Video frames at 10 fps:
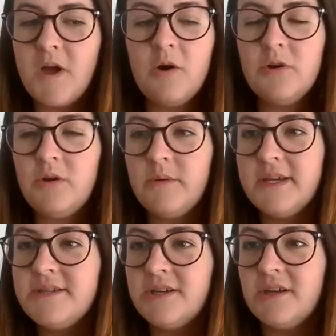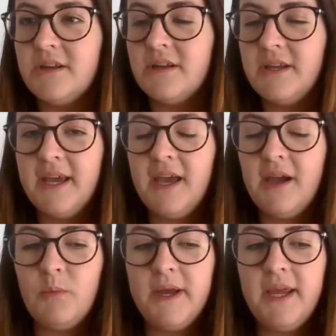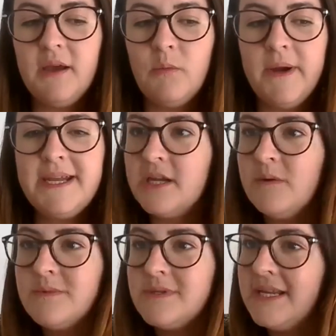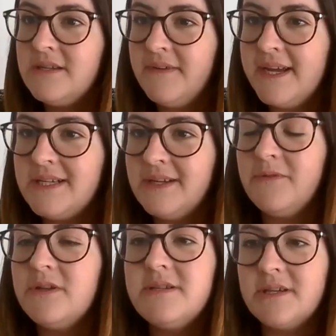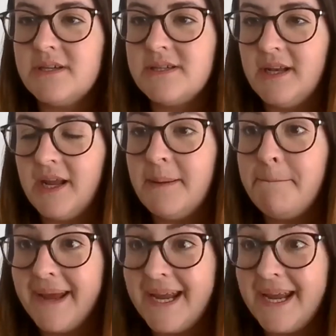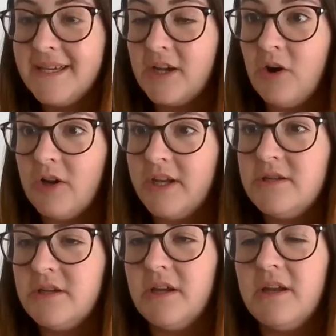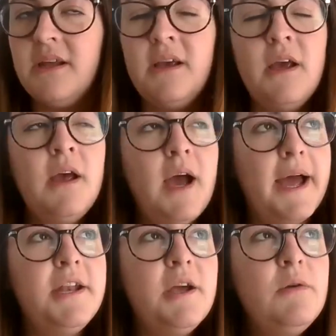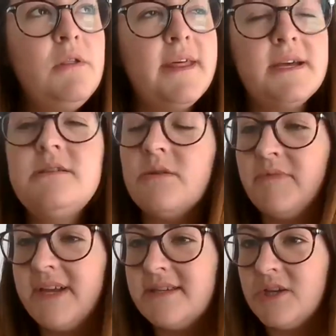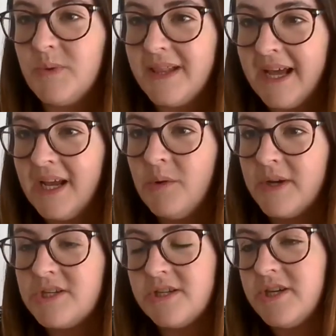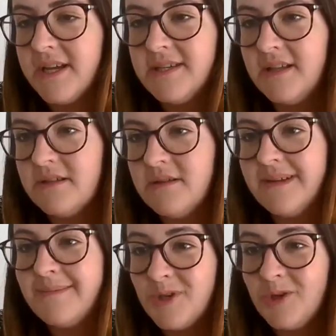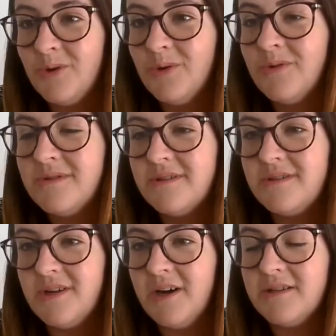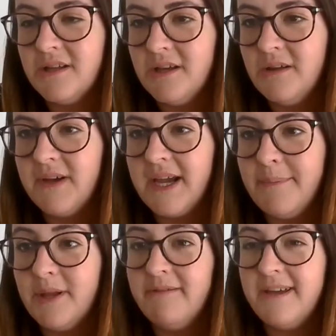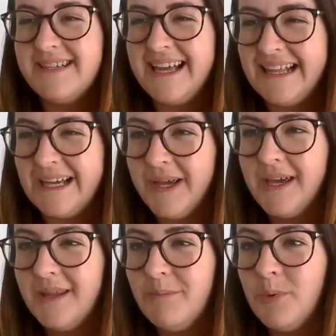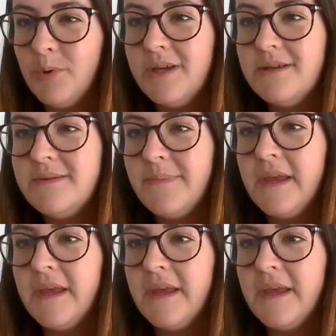oh, good question. Yeah, we we don't tend to find differences in in basic cognition. I know that there's some research with language suggesting that sometimes girls start to learn vocabulary slightly quicker than boys.